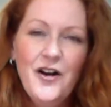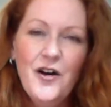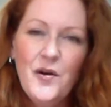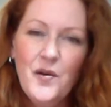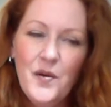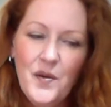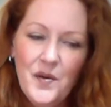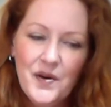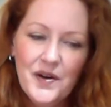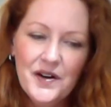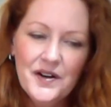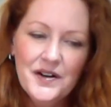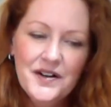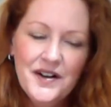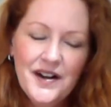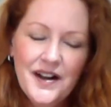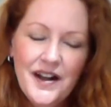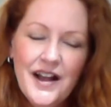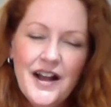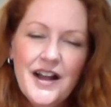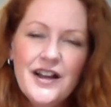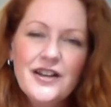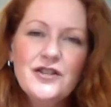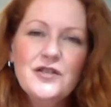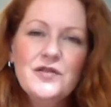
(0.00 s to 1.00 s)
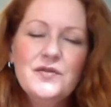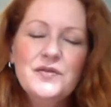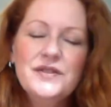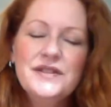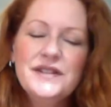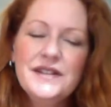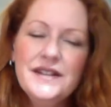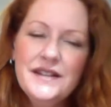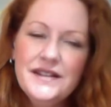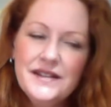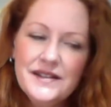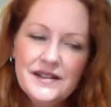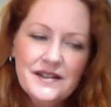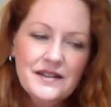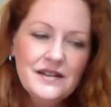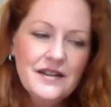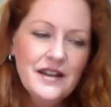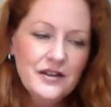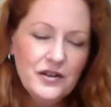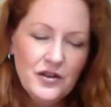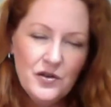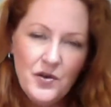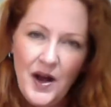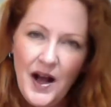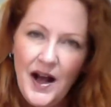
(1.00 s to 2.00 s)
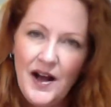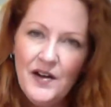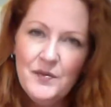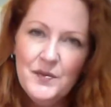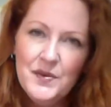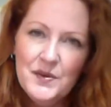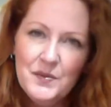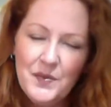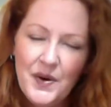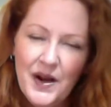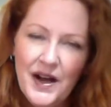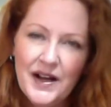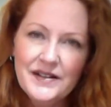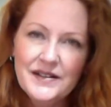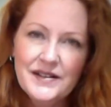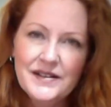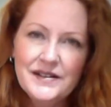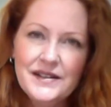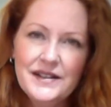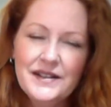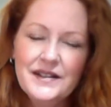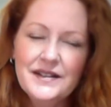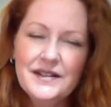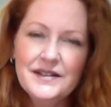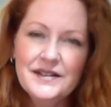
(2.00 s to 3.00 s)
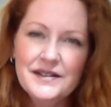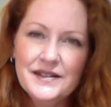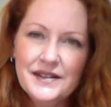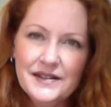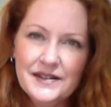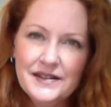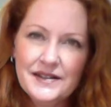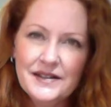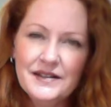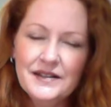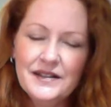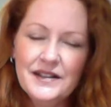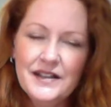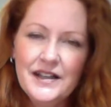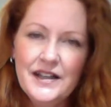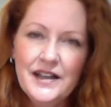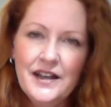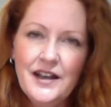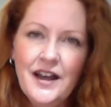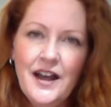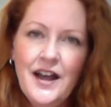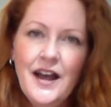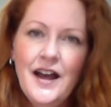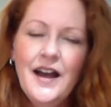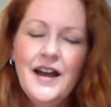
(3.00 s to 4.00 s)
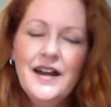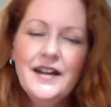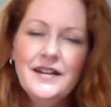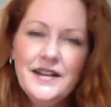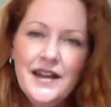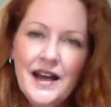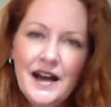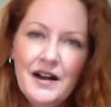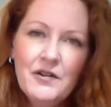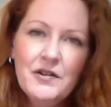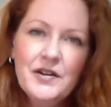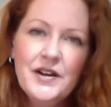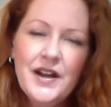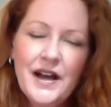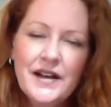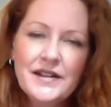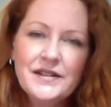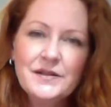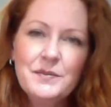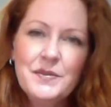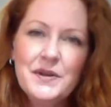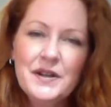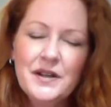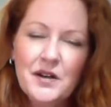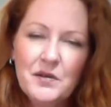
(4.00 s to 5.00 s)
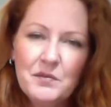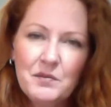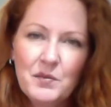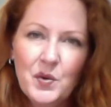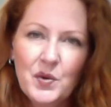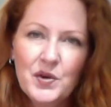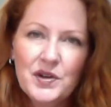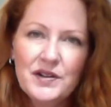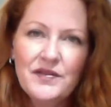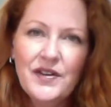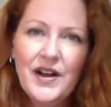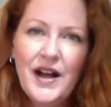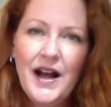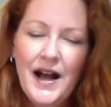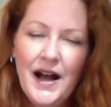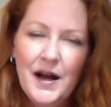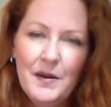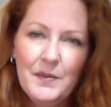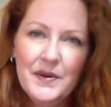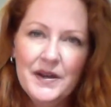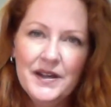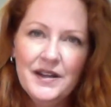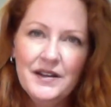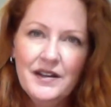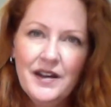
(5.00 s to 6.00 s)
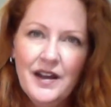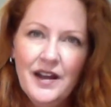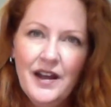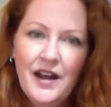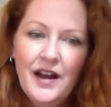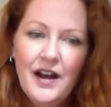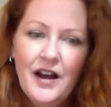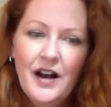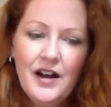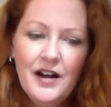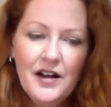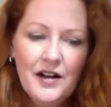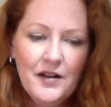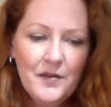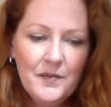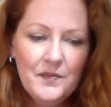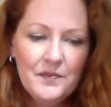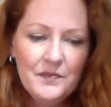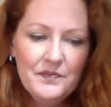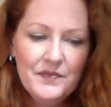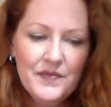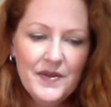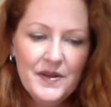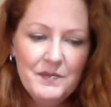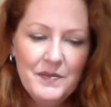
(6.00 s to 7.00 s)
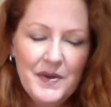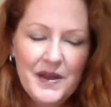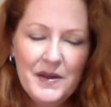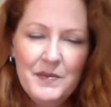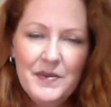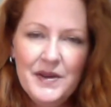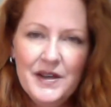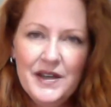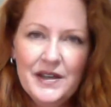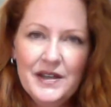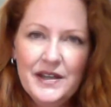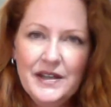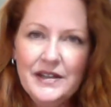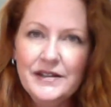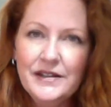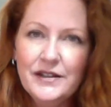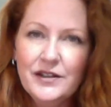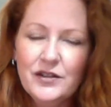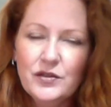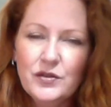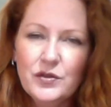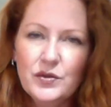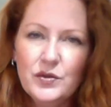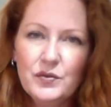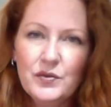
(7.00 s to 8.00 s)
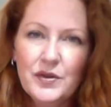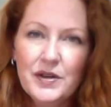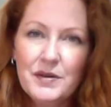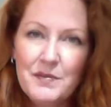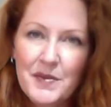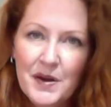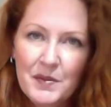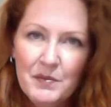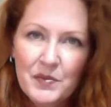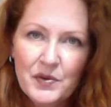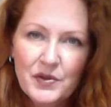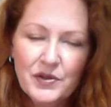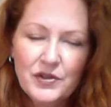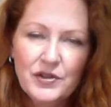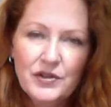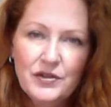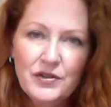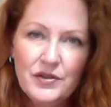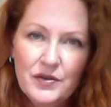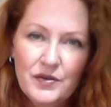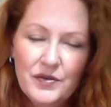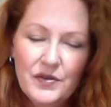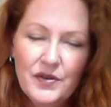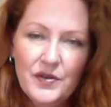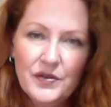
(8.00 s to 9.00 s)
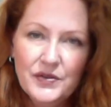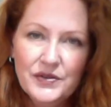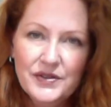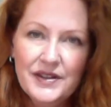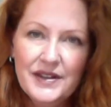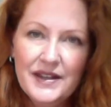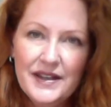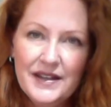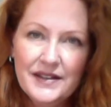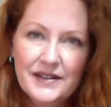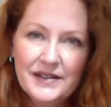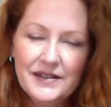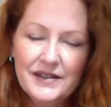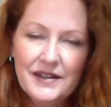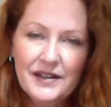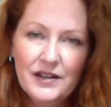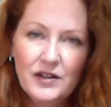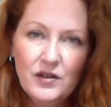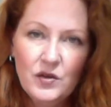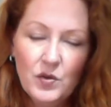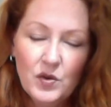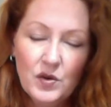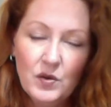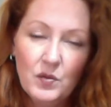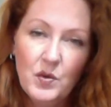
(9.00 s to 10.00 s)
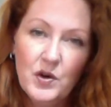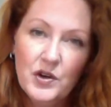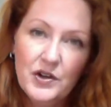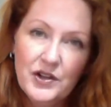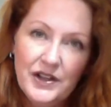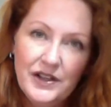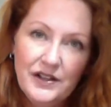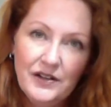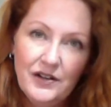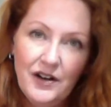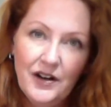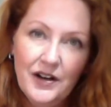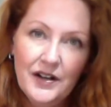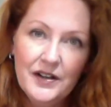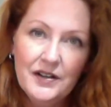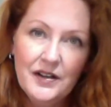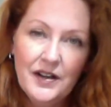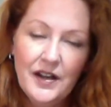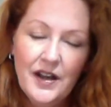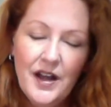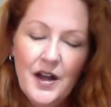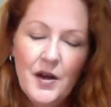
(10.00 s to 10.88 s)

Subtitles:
Or you see that you have been practicing consistently, and now it has become more of a habit. It may be easier to remember to do those things that you are working on.